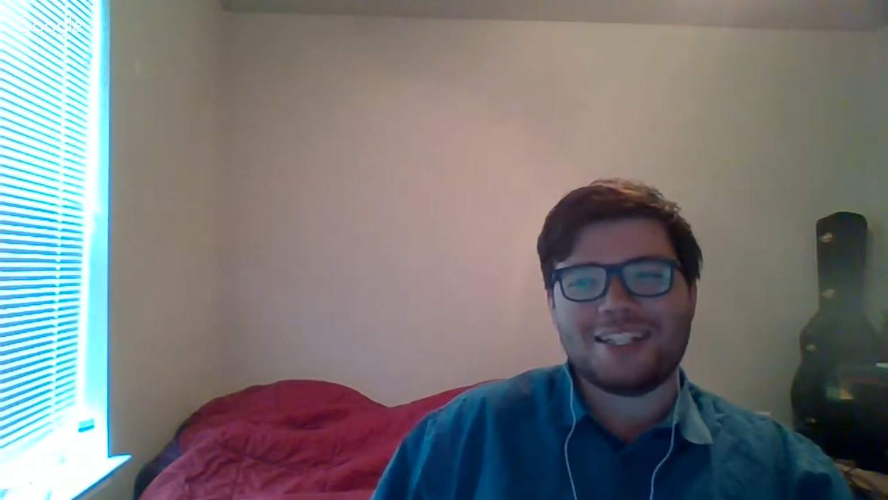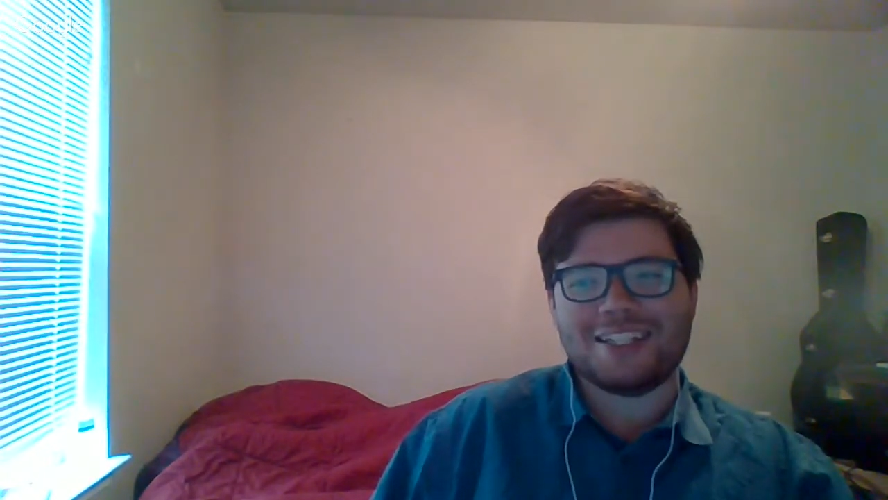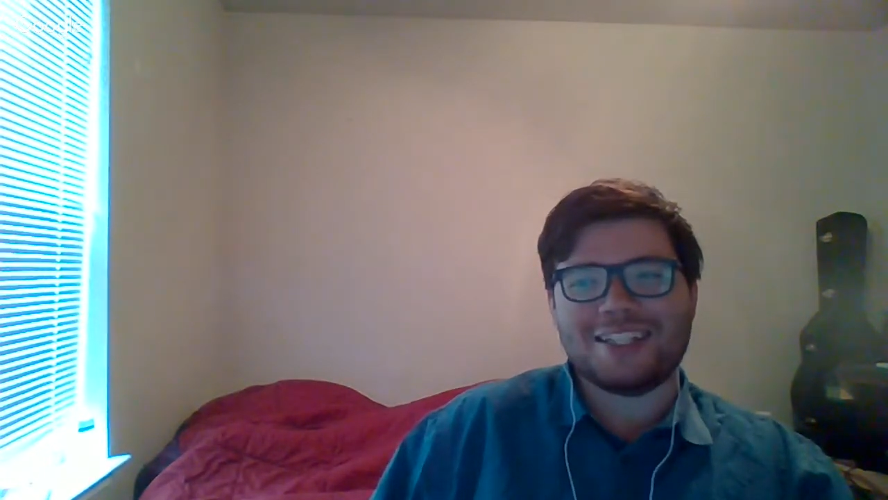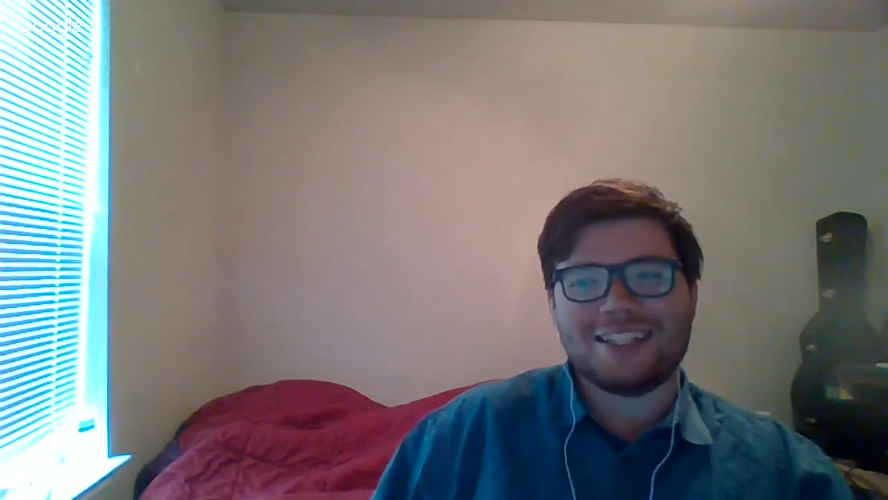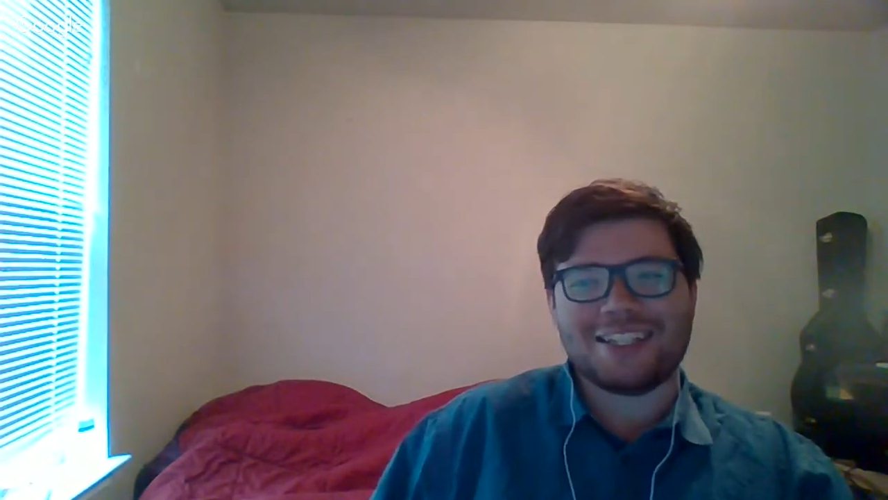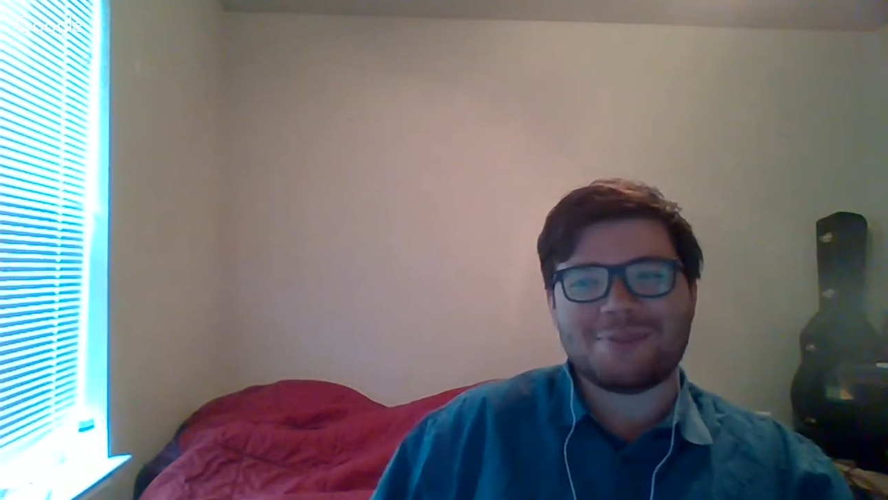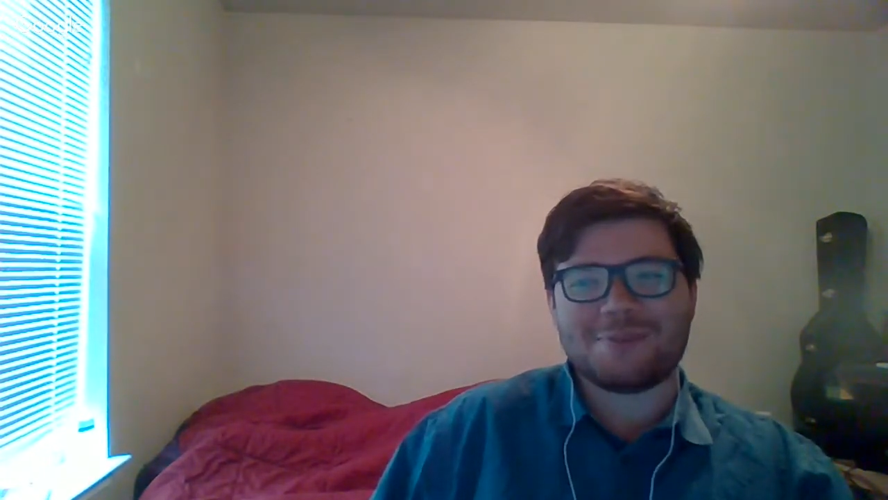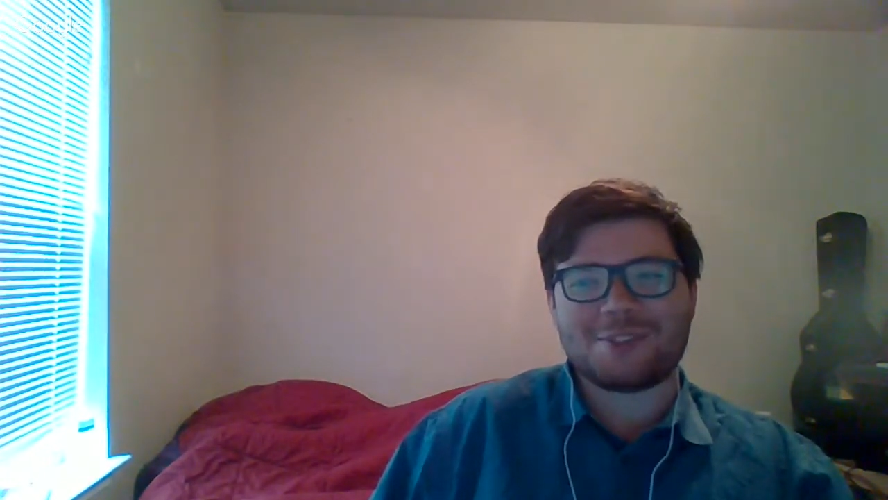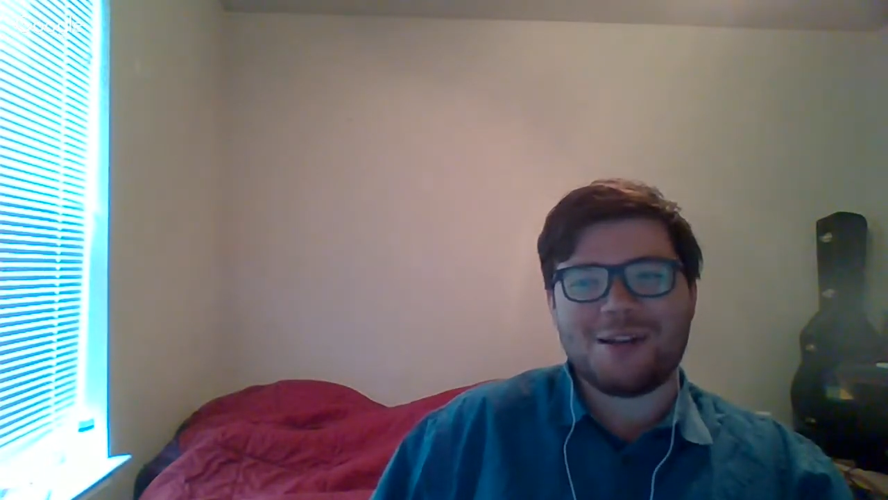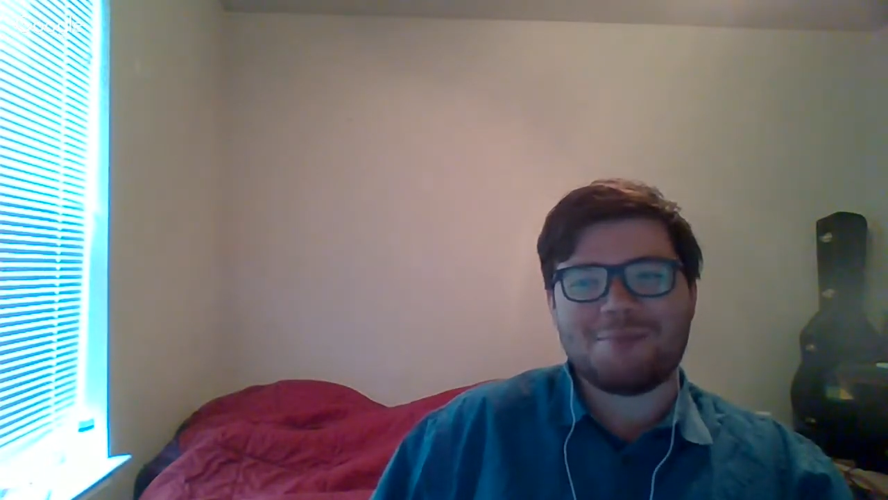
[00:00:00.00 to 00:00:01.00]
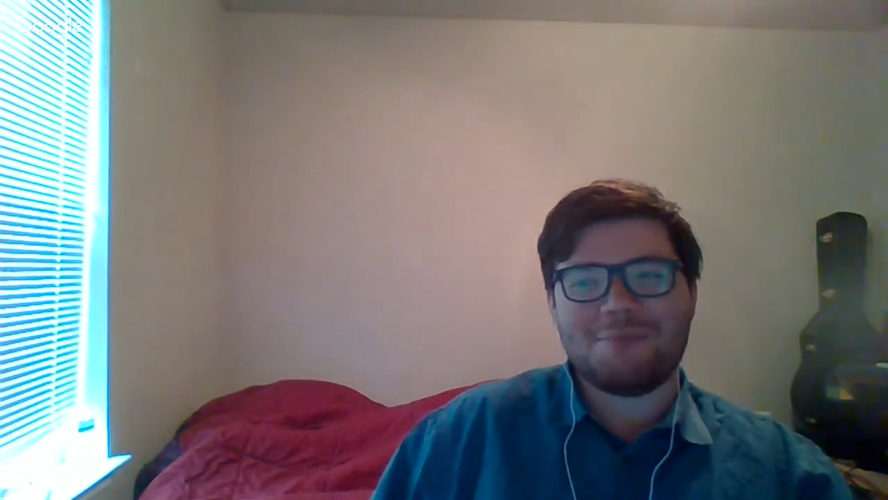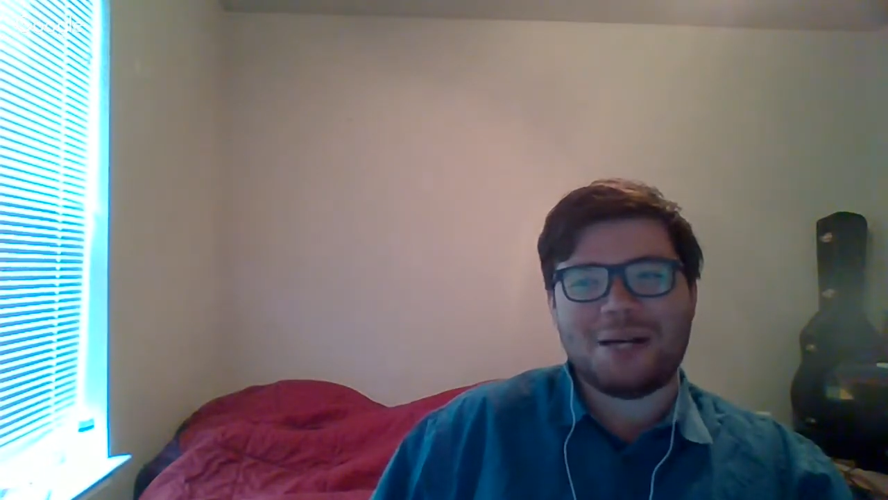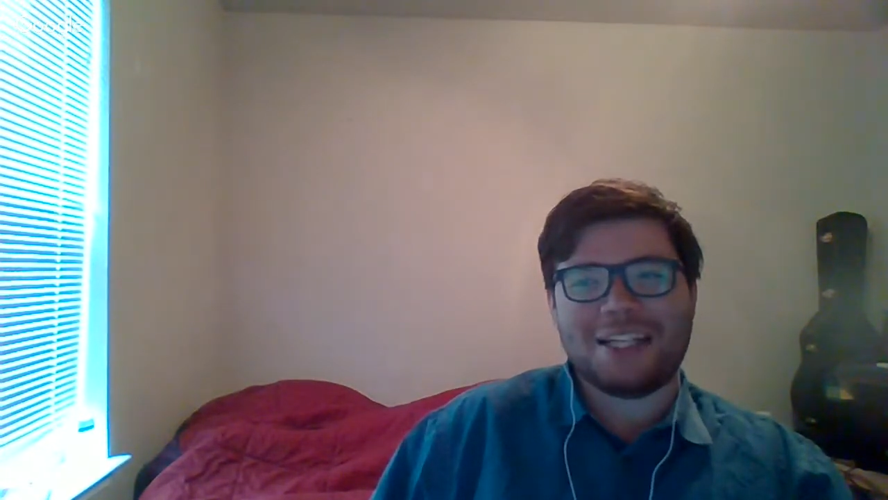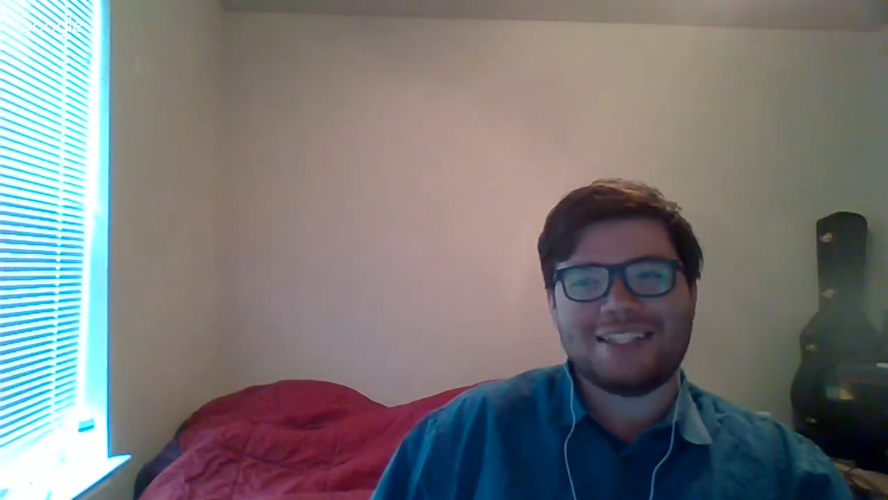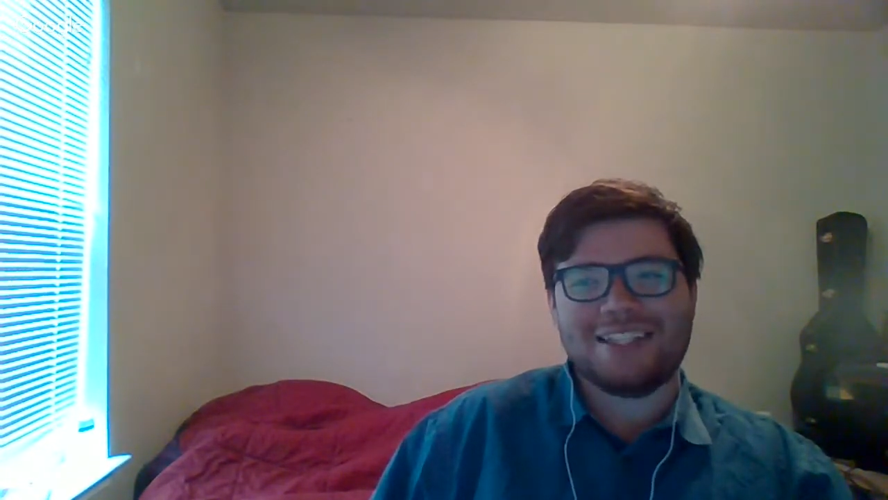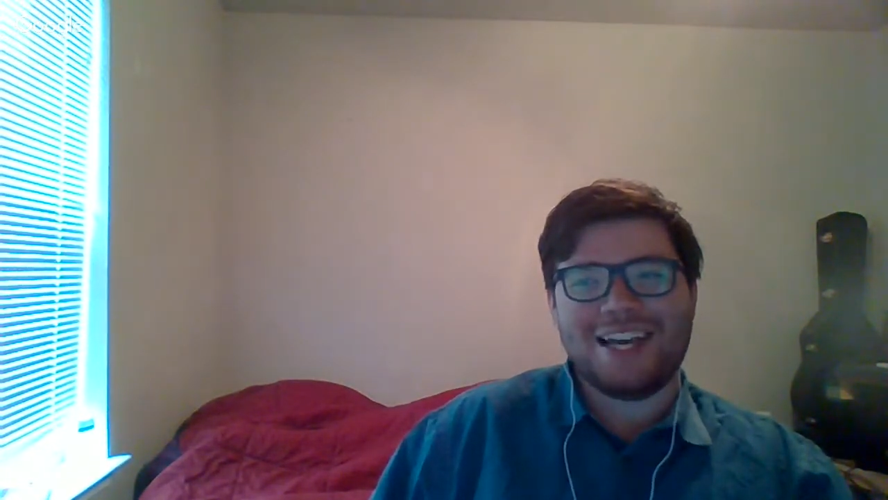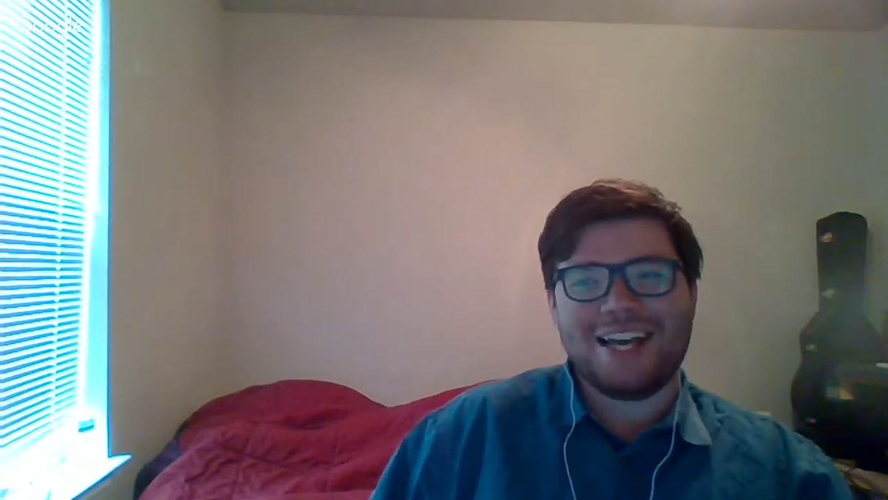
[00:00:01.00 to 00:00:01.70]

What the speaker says: hit that subscribe button,